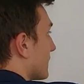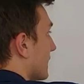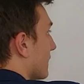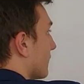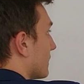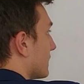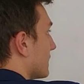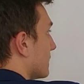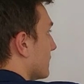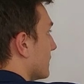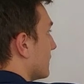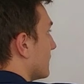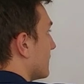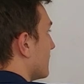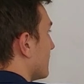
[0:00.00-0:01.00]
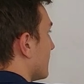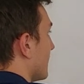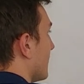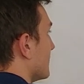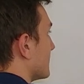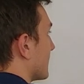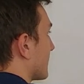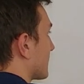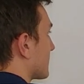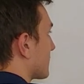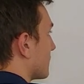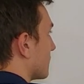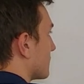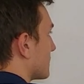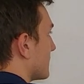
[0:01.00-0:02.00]
can have a limit as x
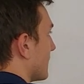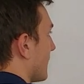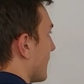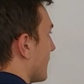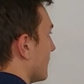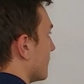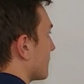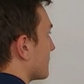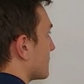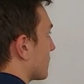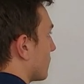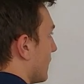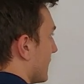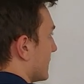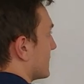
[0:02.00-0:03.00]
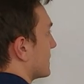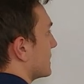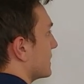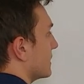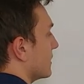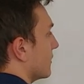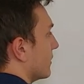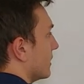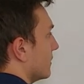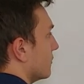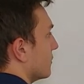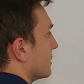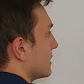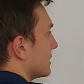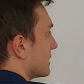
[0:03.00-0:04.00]
goes to a from the right, denoted
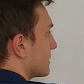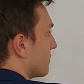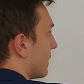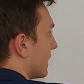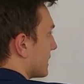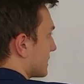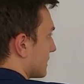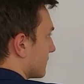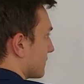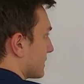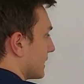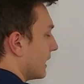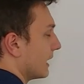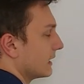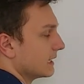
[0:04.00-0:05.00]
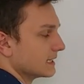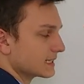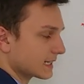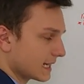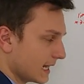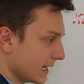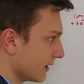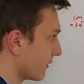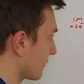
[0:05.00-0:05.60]
with this positive sign indicating